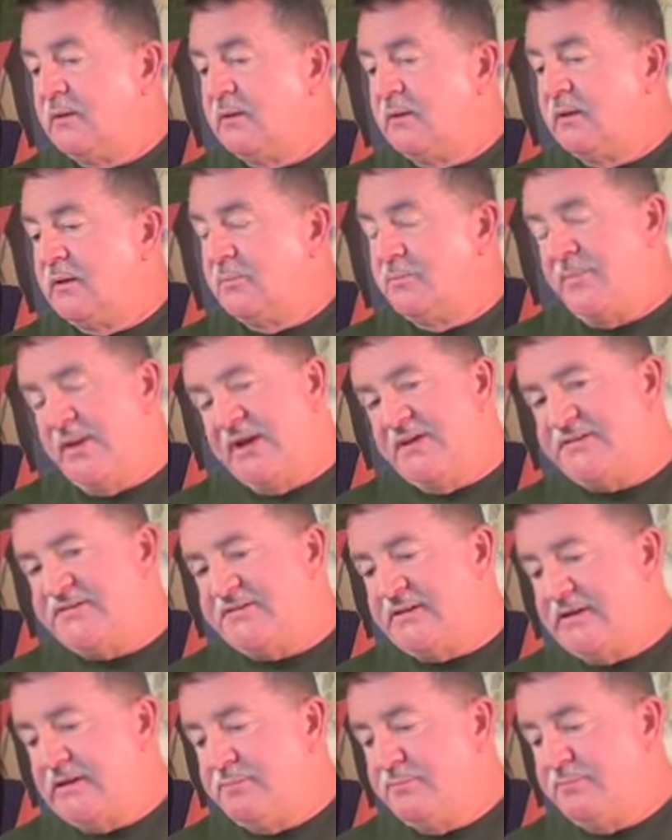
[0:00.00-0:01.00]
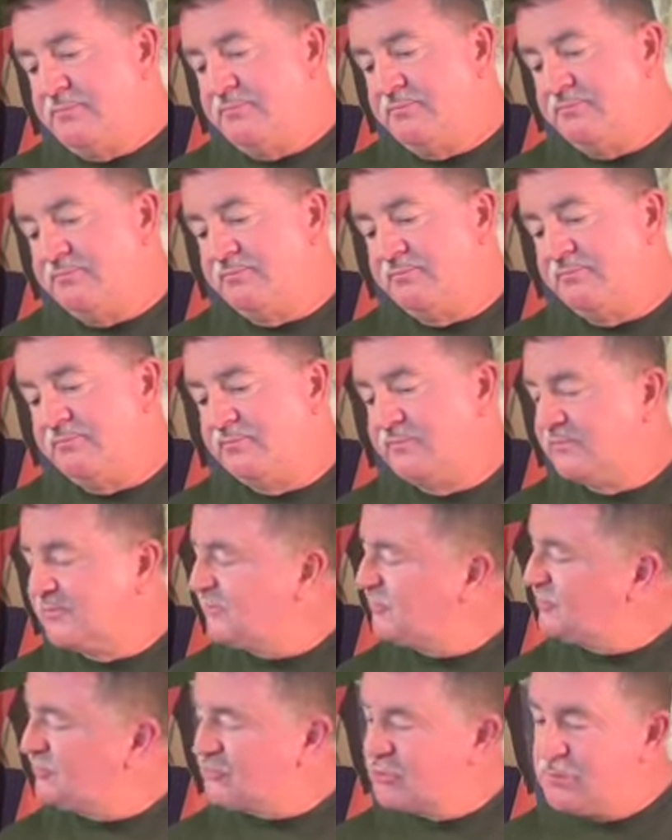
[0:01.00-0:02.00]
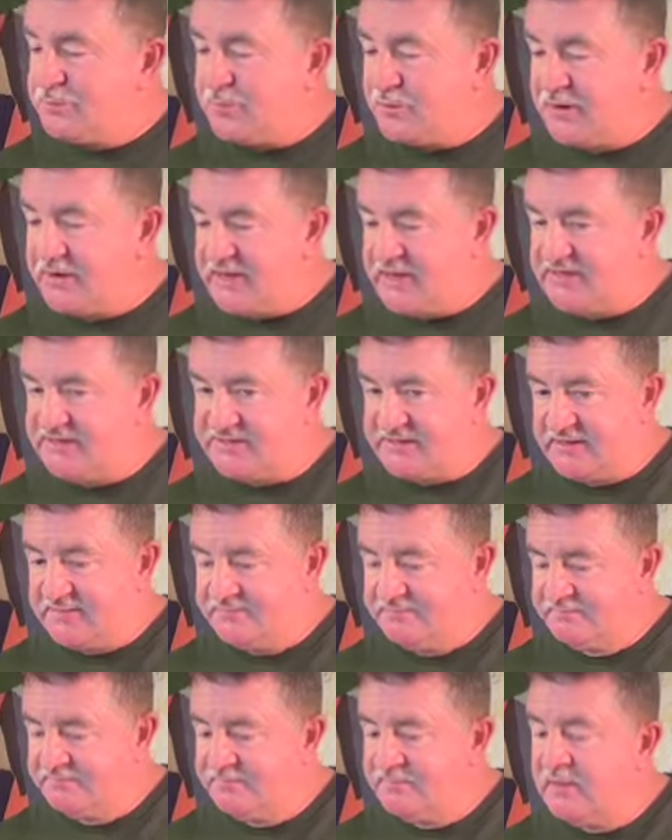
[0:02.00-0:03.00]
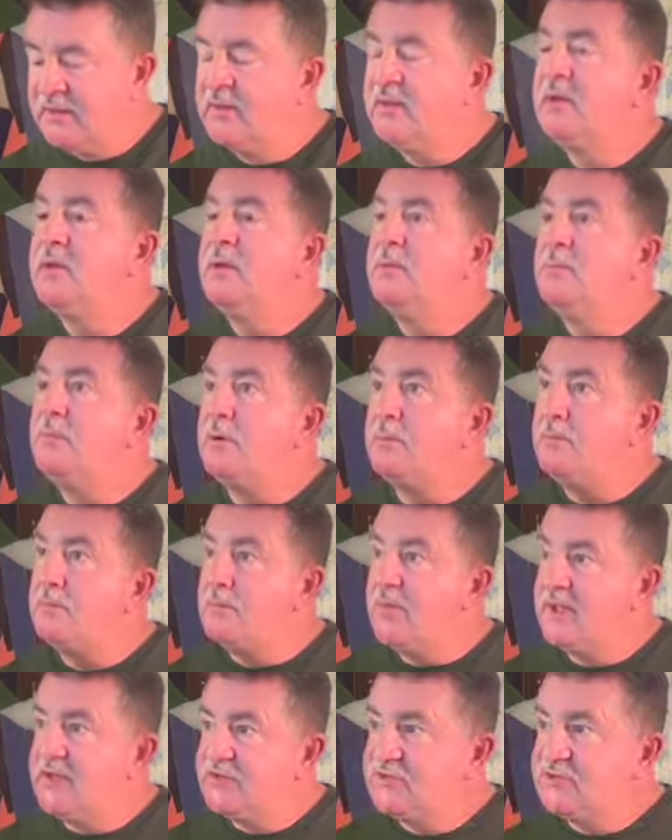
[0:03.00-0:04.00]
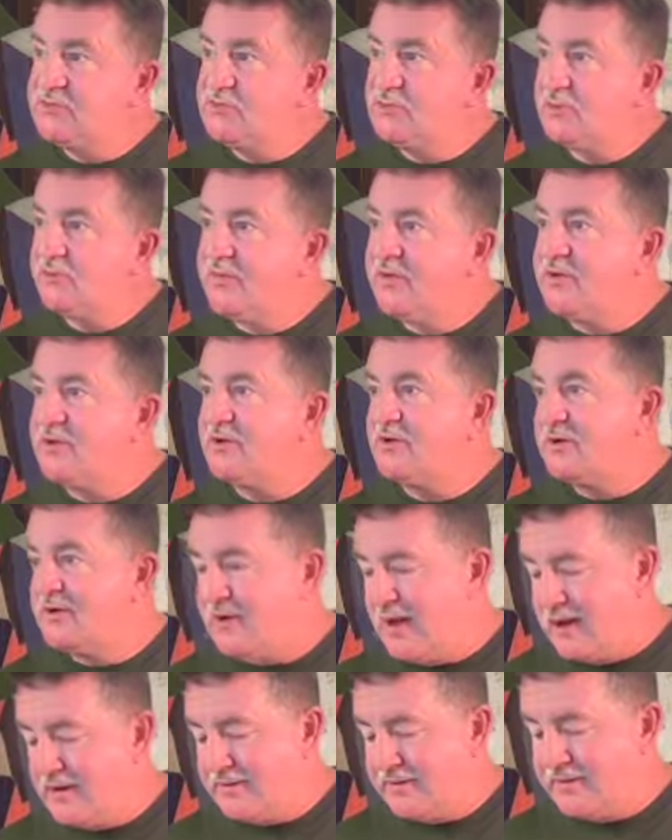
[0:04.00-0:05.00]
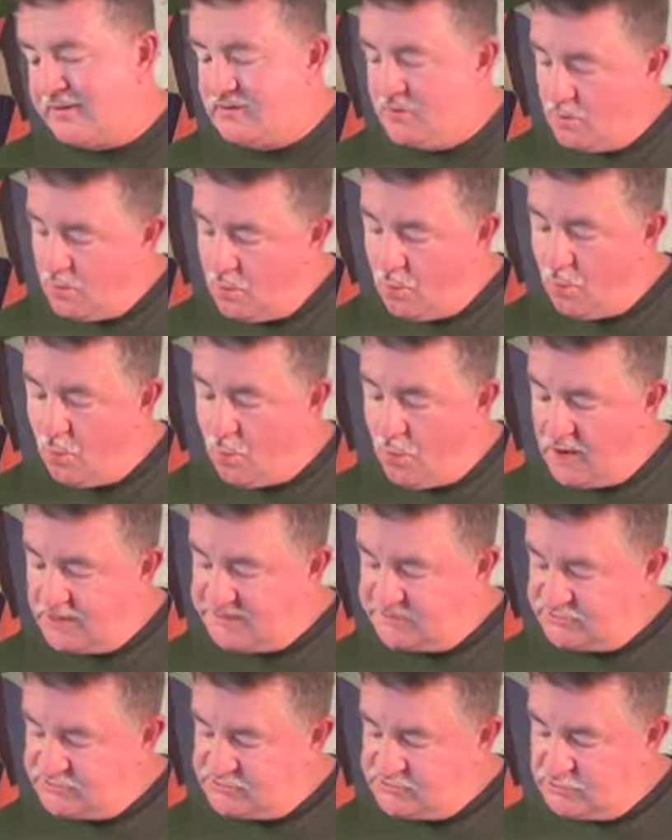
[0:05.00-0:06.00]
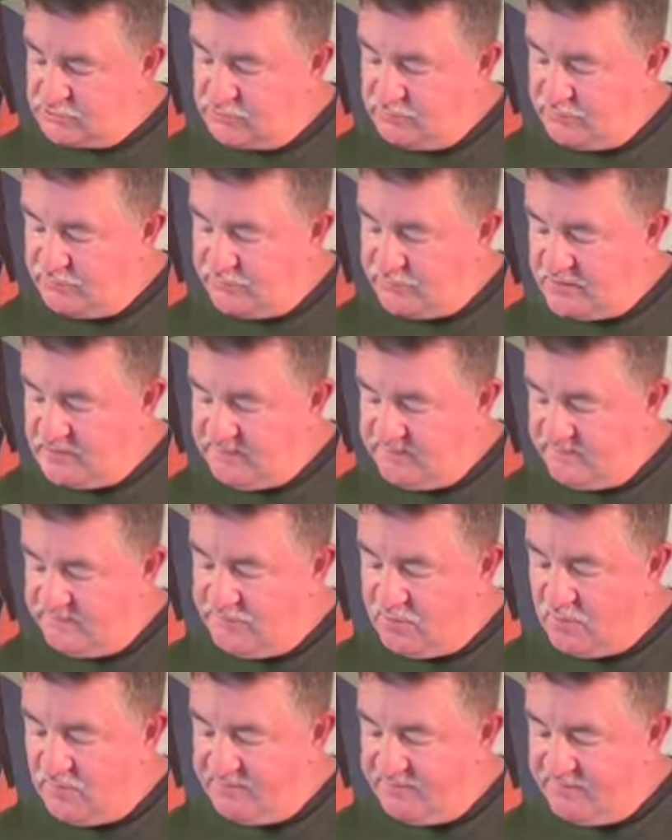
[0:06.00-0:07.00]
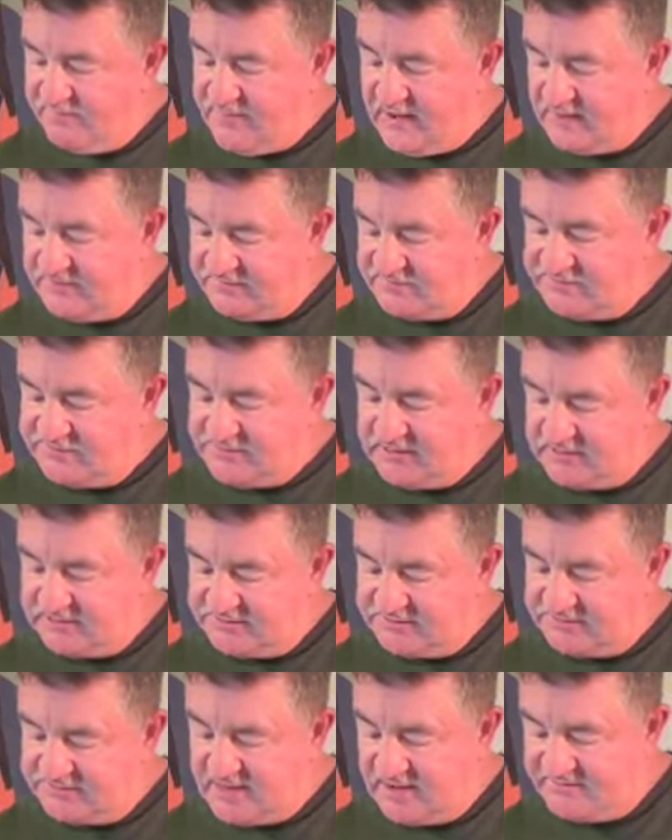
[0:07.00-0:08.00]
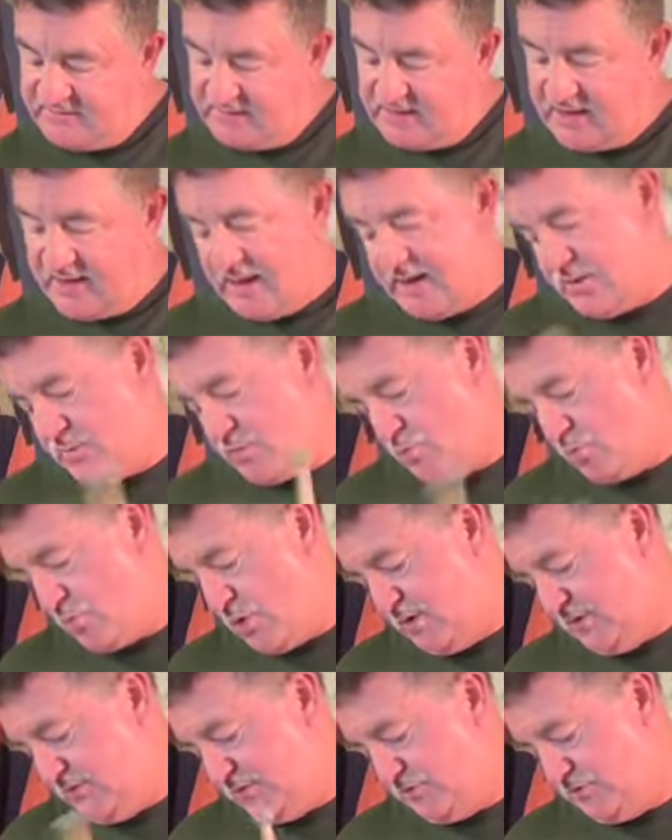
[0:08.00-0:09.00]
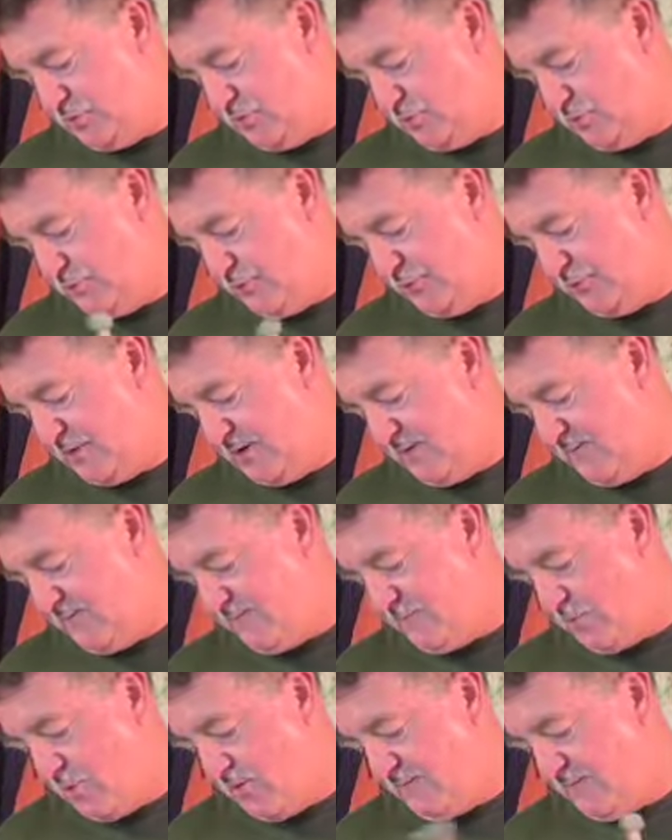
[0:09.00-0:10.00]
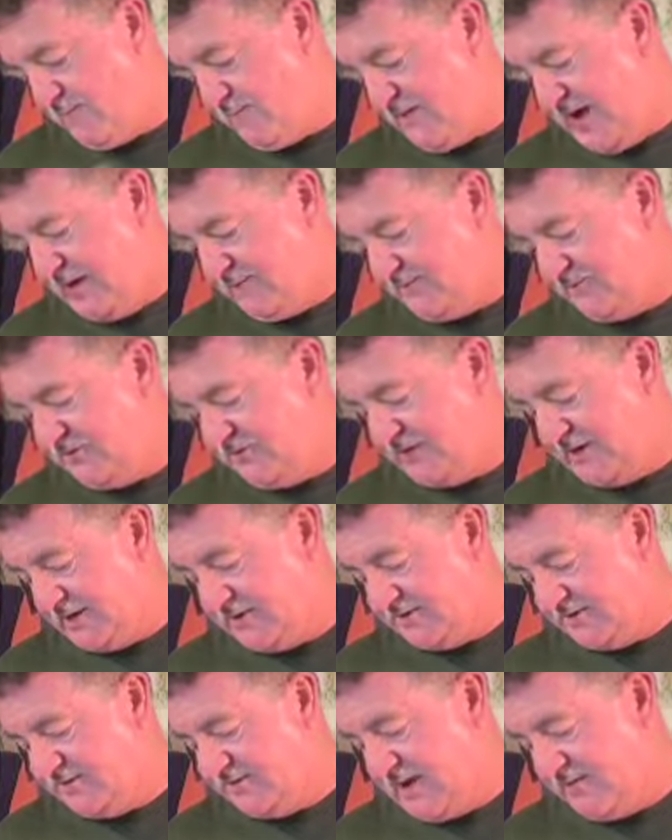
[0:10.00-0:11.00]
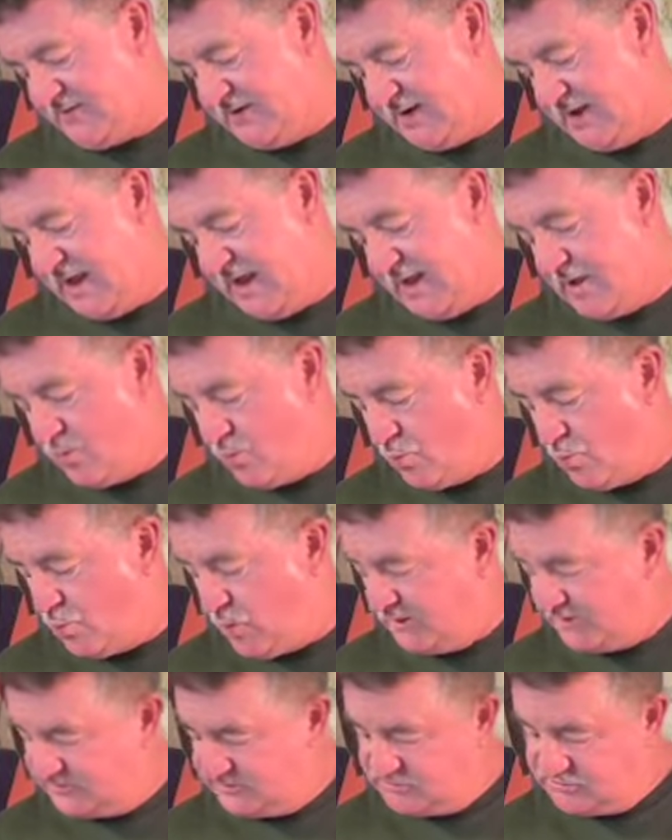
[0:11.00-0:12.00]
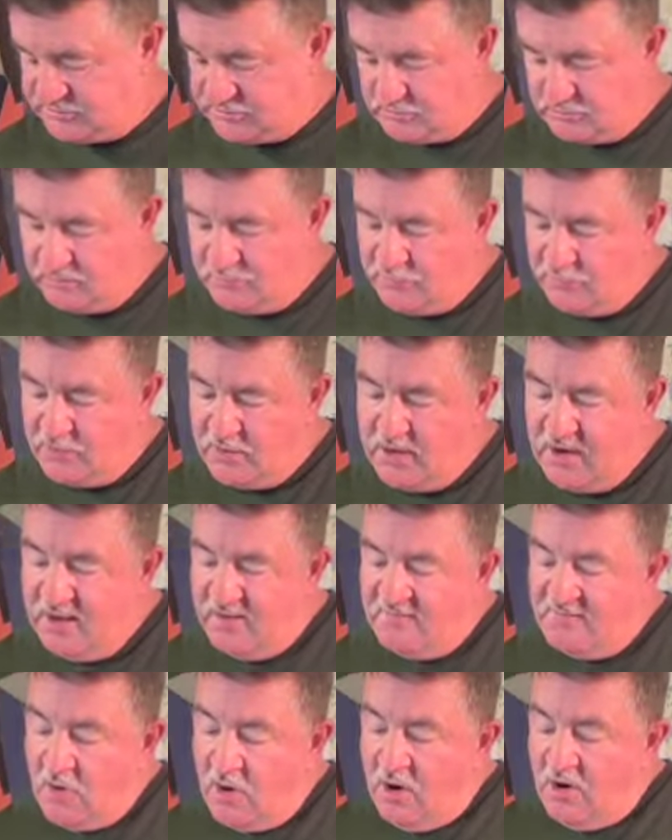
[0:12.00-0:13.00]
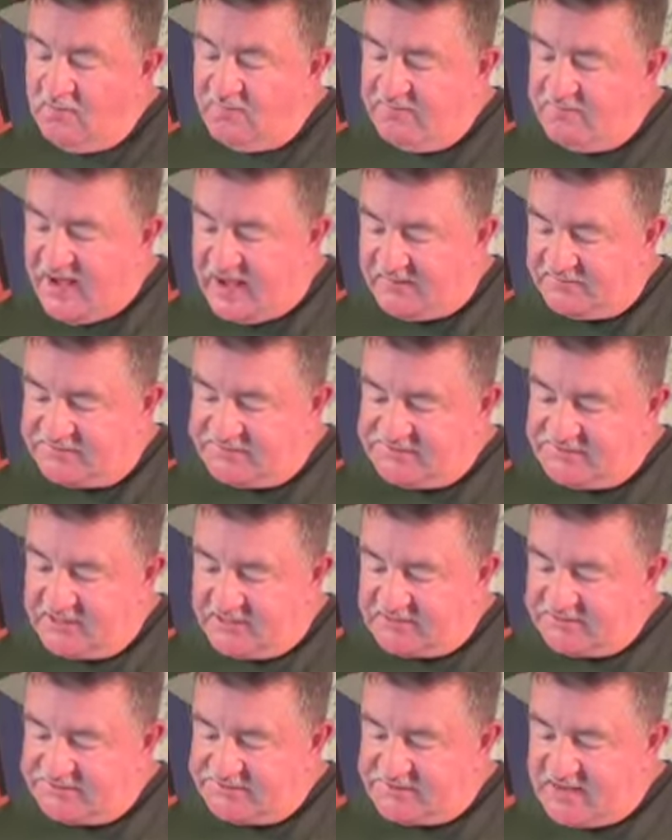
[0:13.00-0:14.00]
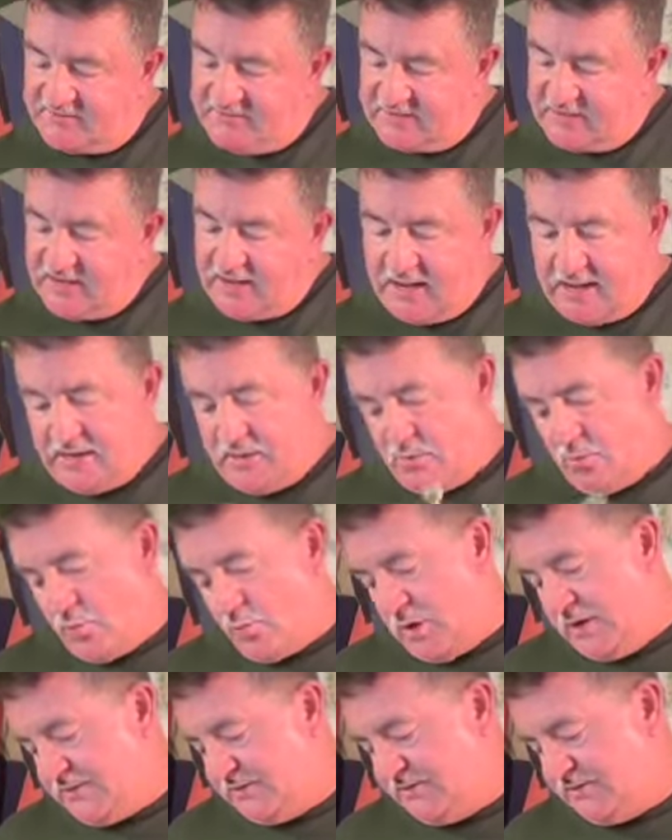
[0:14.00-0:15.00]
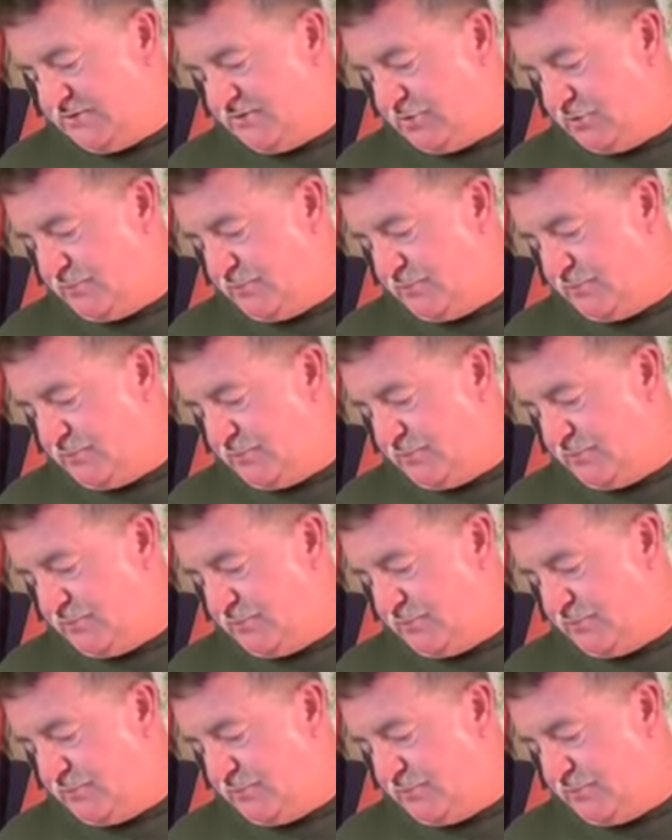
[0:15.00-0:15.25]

it may seem super easy, but make sure that you're counting. 1, 2, 3, 4, 5, 6, 7, 8. 1, 2, 3, 4, 5, 6, 7, 8. 1, 2, 5, 6, 7, 8. 1, 2,